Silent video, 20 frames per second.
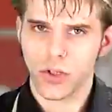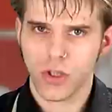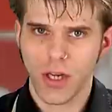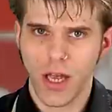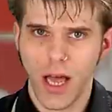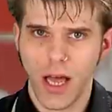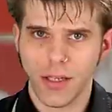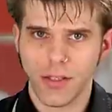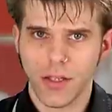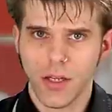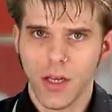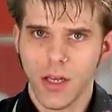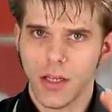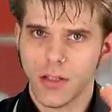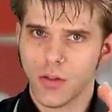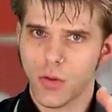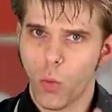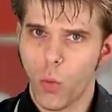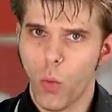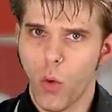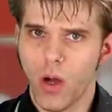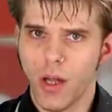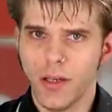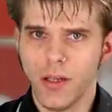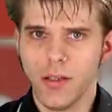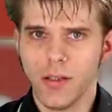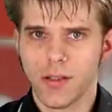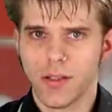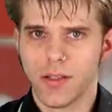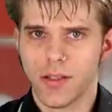shot, it's
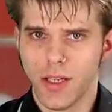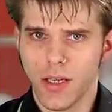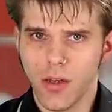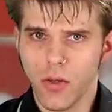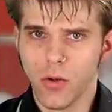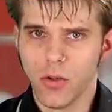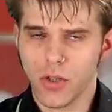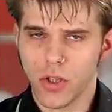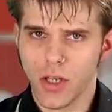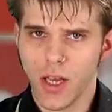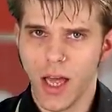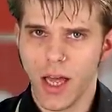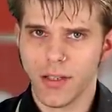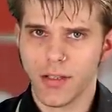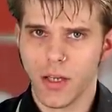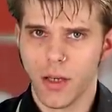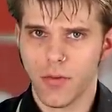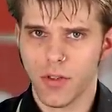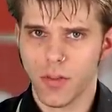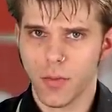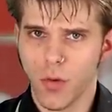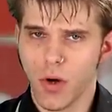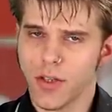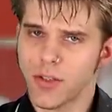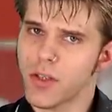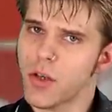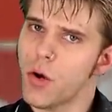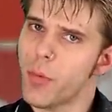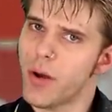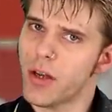one single shot of
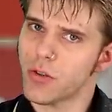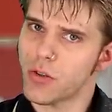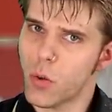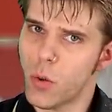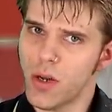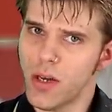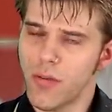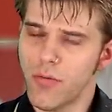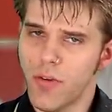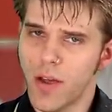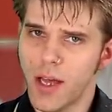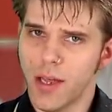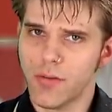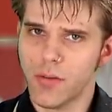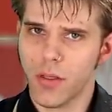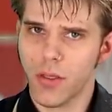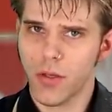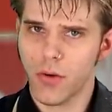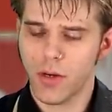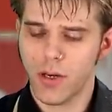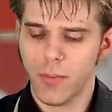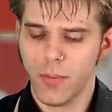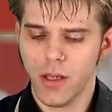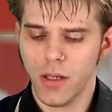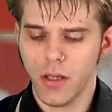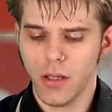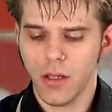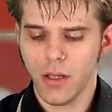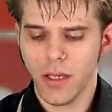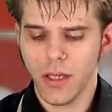espresso, about 25 to 30
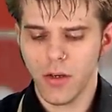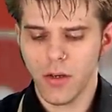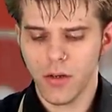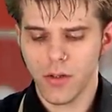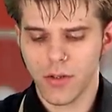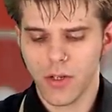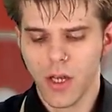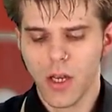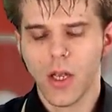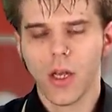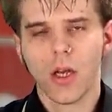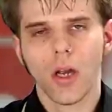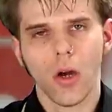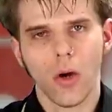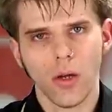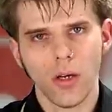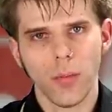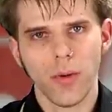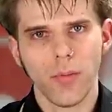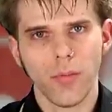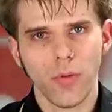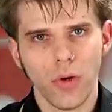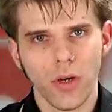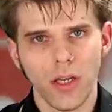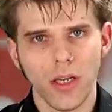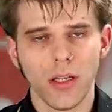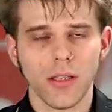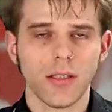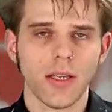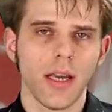milliliters, going to be
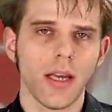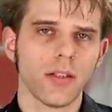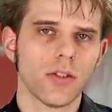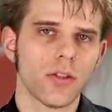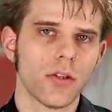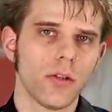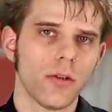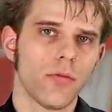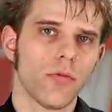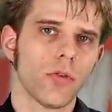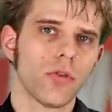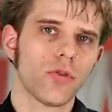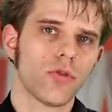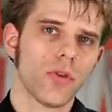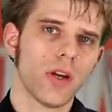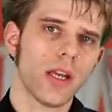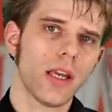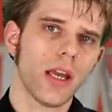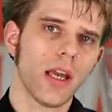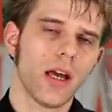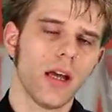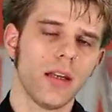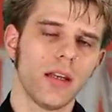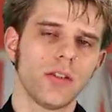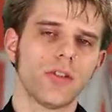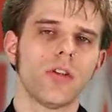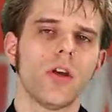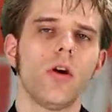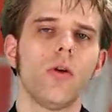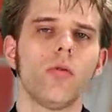pretty intense, good for drinking on
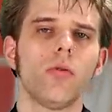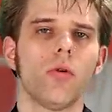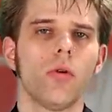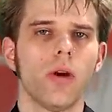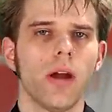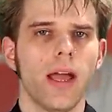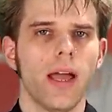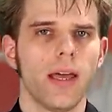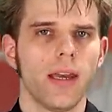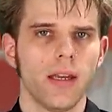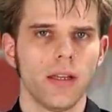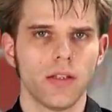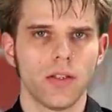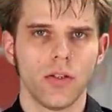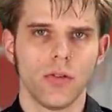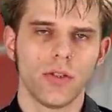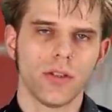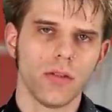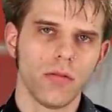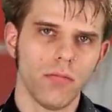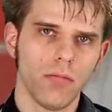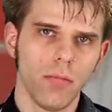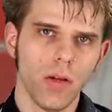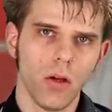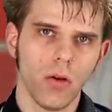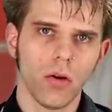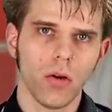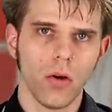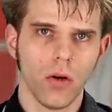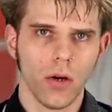its own or adding to some
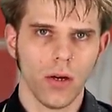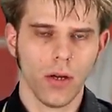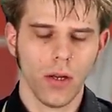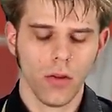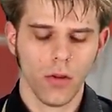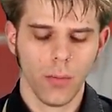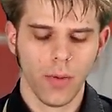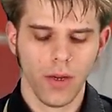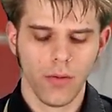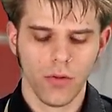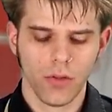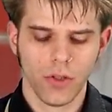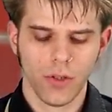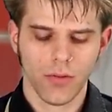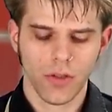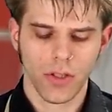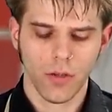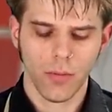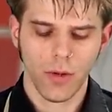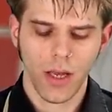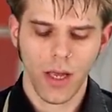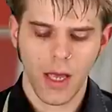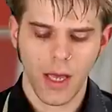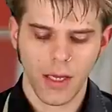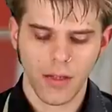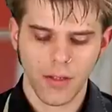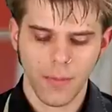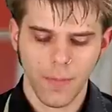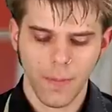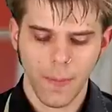milk or another beverage of some
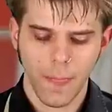kind.